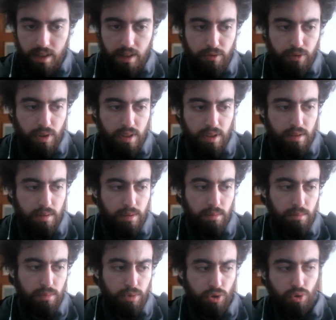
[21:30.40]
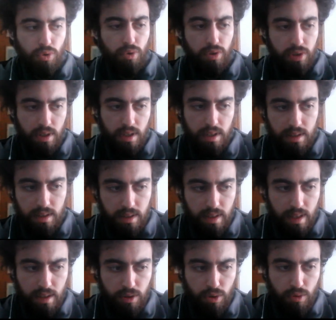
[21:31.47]
different sources
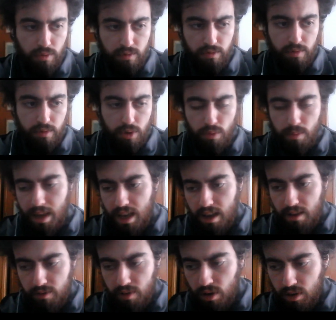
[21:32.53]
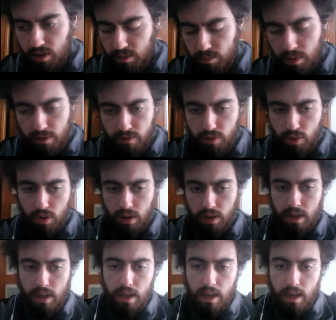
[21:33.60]
that you may have heard
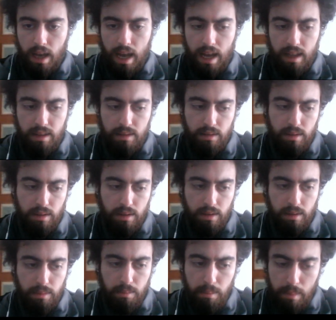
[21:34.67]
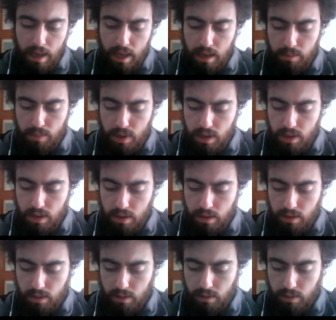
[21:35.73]
before. Also include
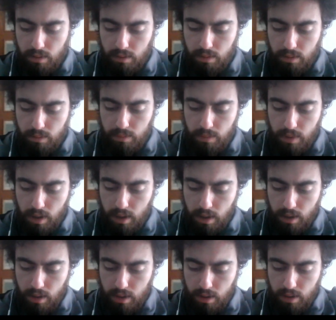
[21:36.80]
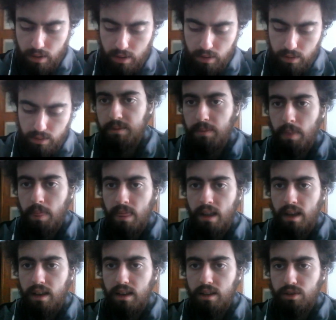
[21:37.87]
the possibility the
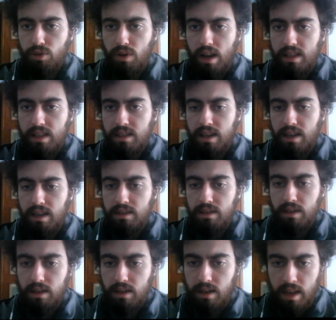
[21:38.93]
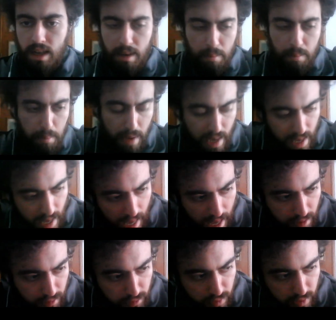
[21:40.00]
translator
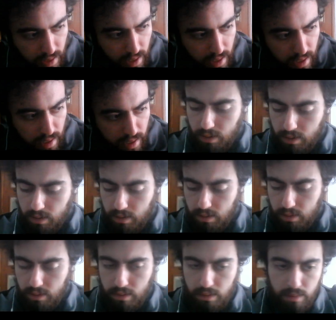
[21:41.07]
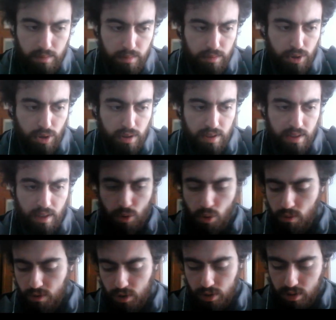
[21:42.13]
may have had an
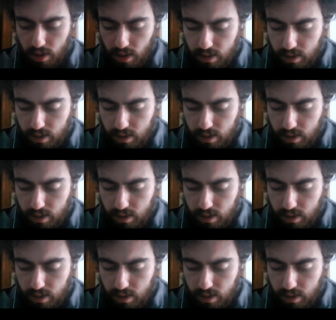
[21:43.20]
oversight,